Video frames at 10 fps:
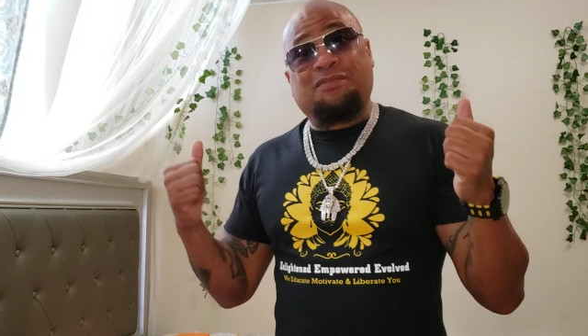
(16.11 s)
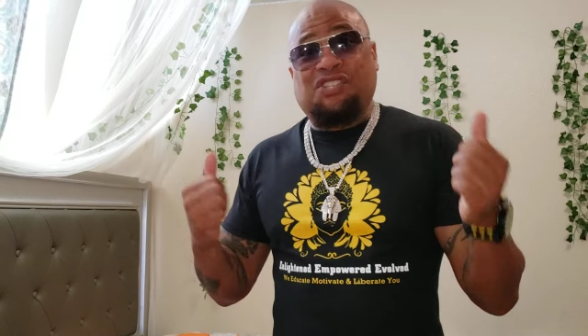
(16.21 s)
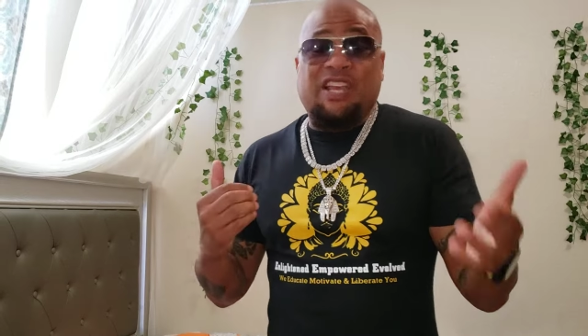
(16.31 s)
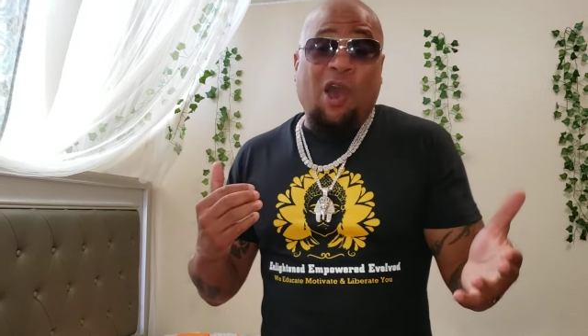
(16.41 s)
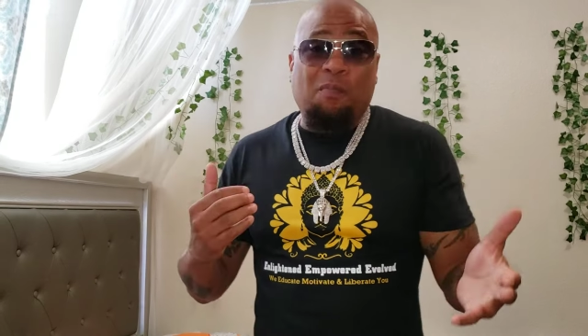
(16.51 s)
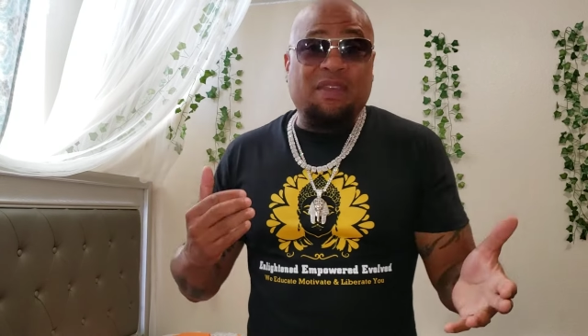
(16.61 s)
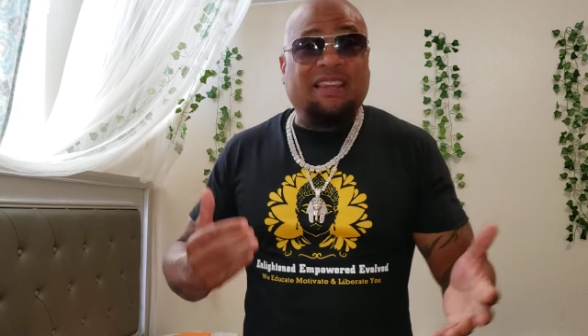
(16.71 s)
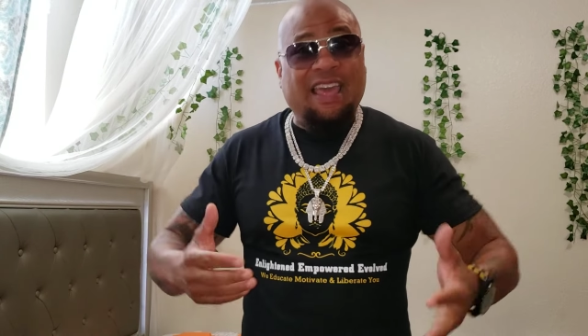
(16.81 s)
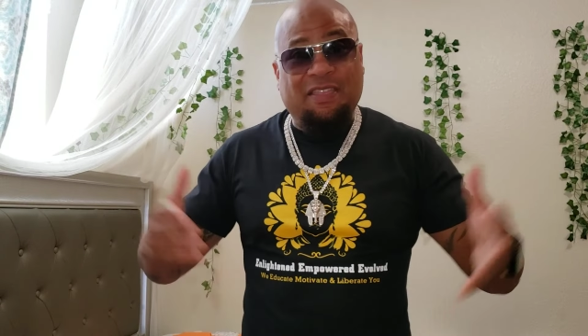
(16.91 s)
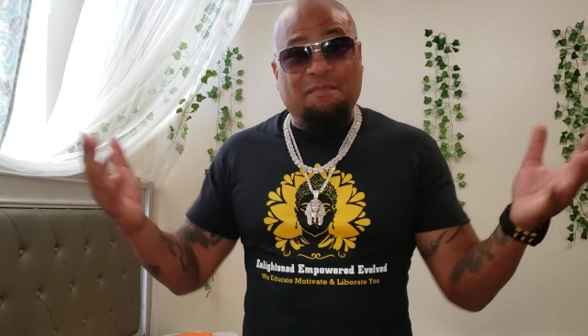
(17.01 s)
She helped
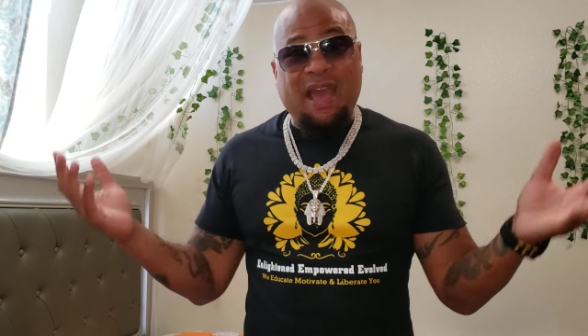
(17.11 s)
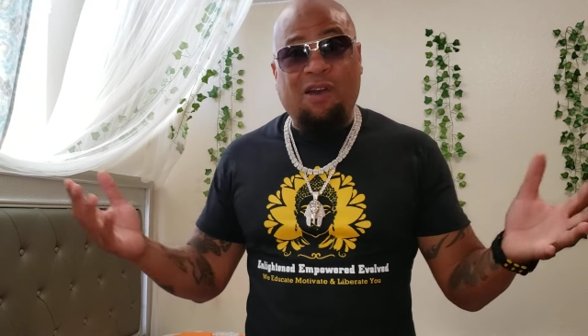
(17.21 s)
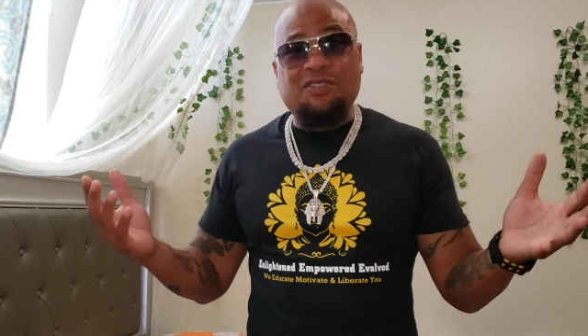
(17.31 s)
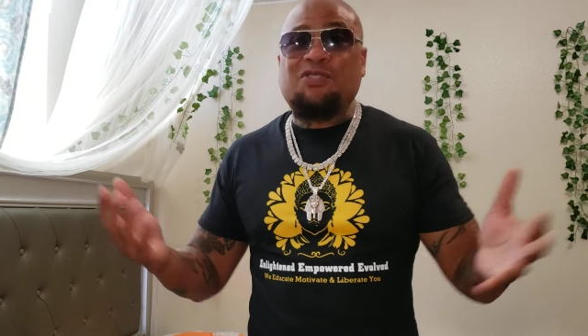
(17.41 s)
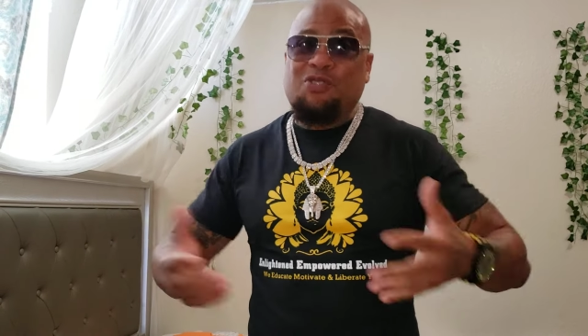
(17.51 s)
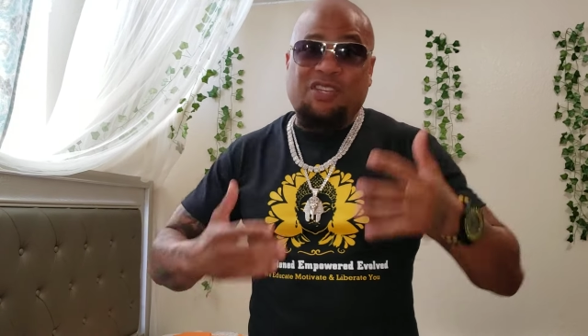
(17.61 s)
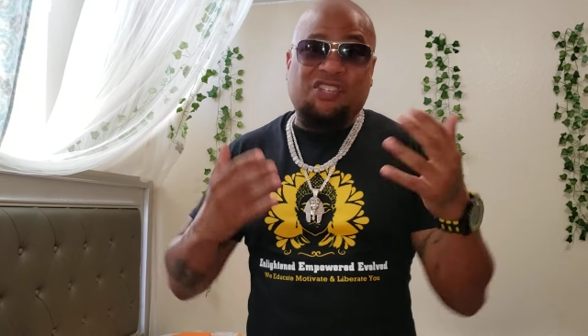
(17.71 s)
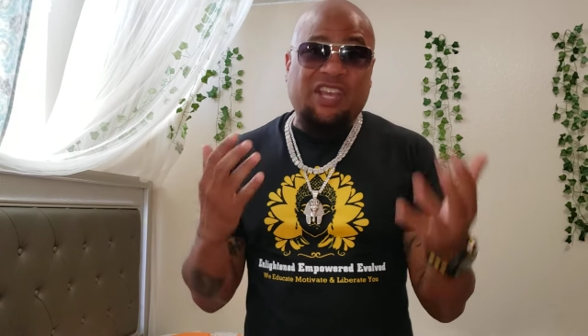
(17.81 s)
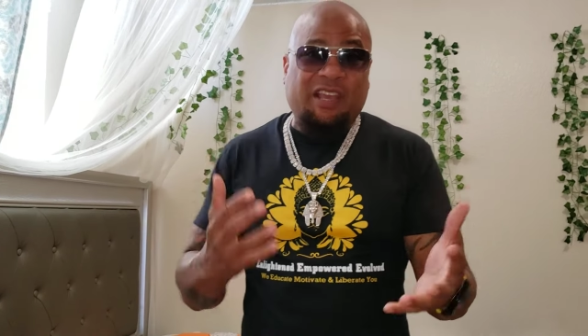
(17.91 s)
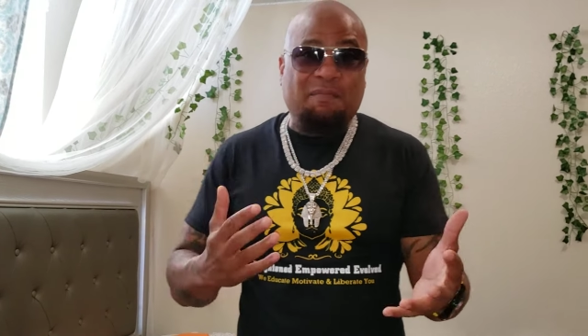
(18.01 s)
me lay them out so you
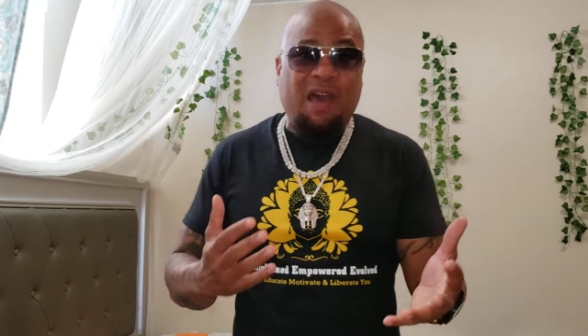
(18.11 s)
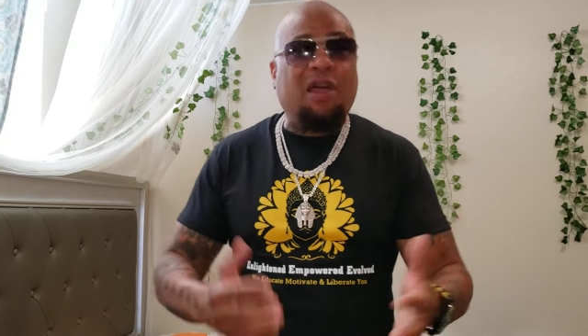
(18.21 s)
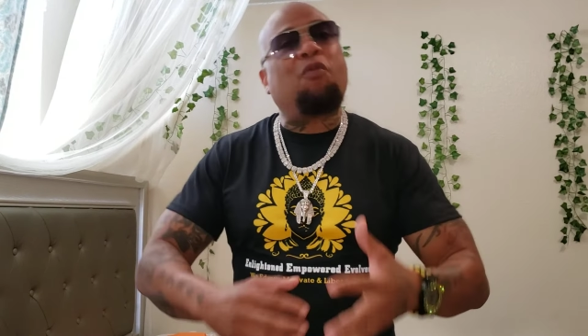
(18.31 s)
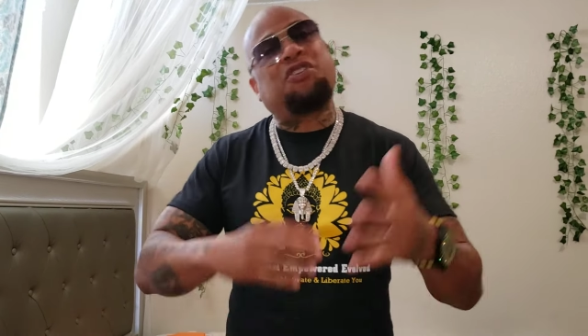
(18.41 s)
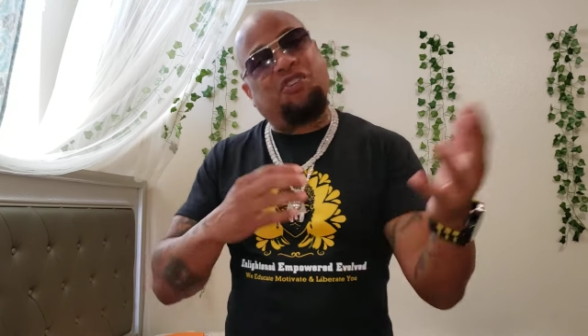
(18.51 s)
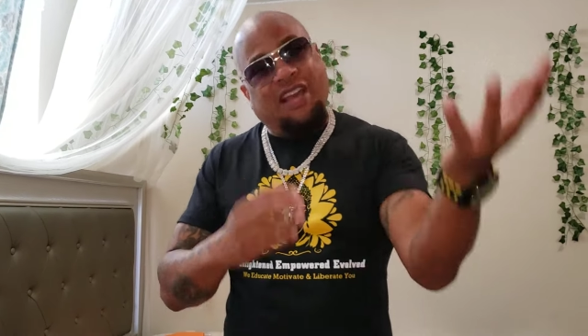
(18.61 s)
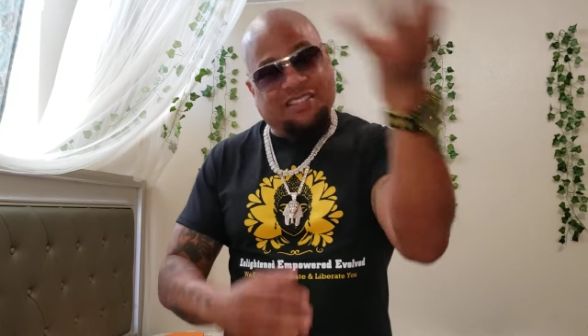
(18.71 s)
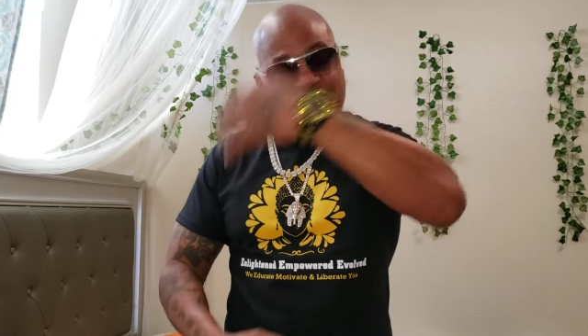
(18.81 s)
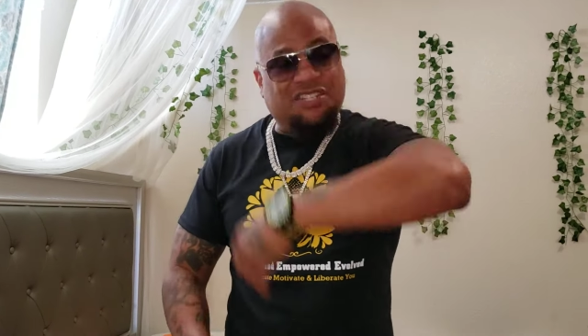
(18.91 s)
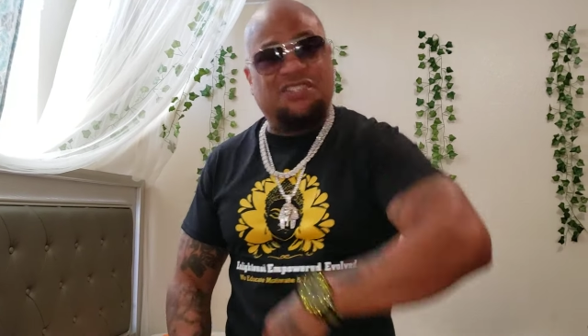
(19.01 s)
can check them out. I want you
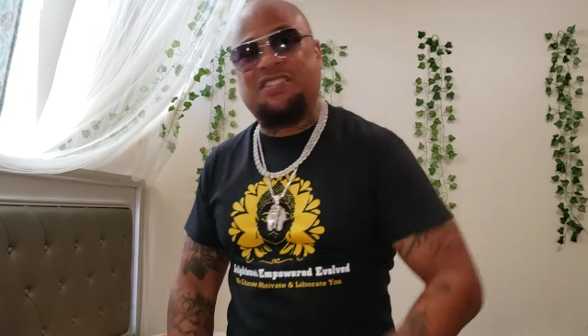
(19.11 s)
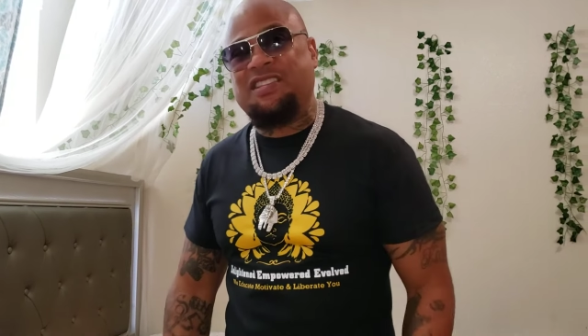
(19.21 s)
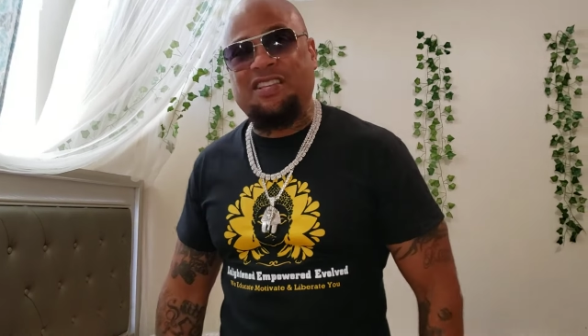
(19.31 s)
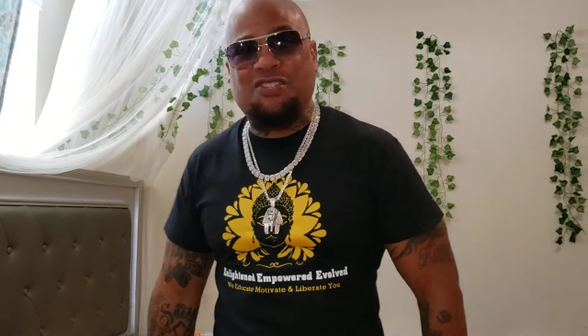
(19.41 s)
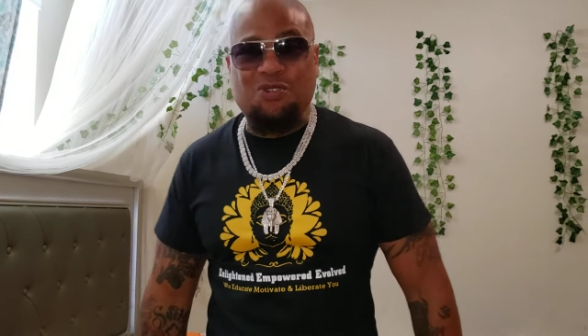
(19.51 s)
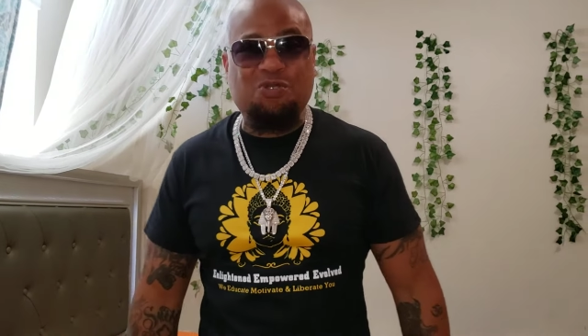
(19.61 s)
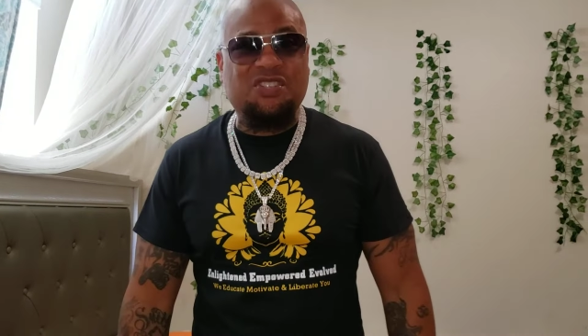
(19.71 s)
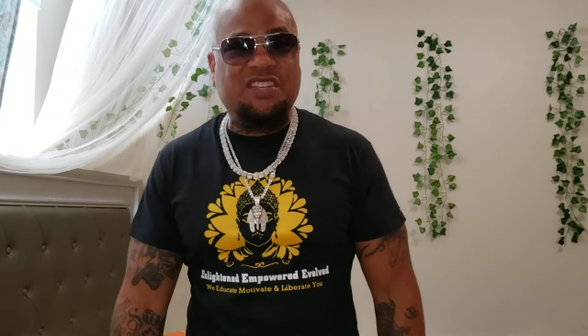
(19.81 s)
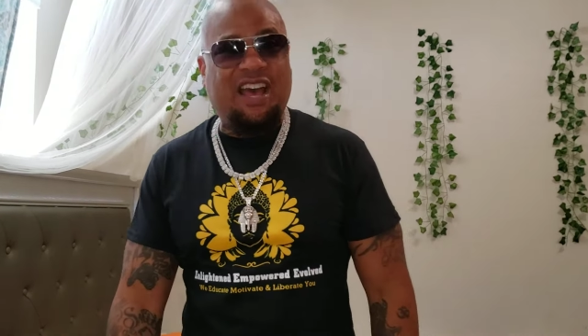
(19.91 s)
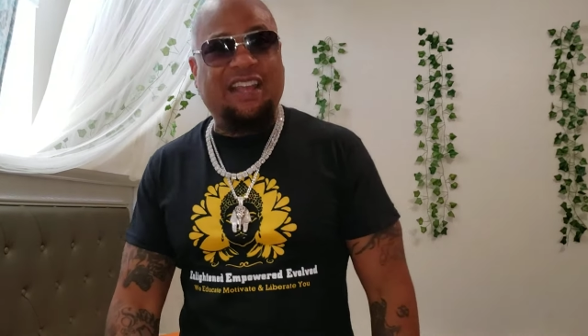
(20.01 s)
guys to just see these new
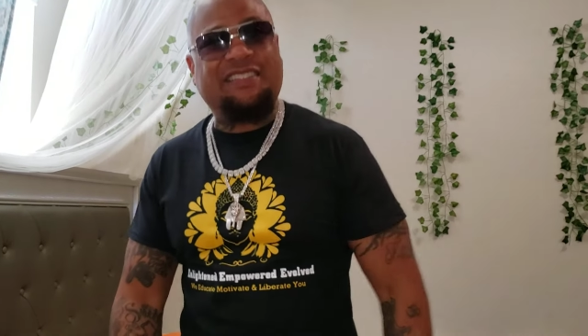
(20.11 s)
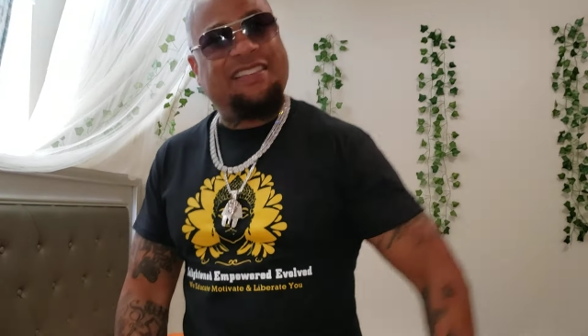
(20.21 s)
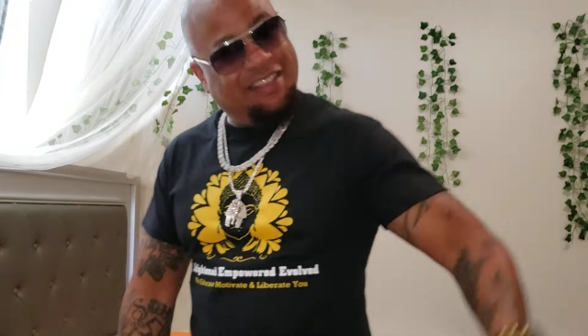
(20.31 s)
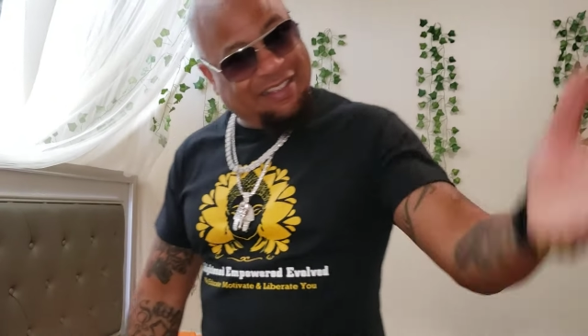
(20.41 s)
designs.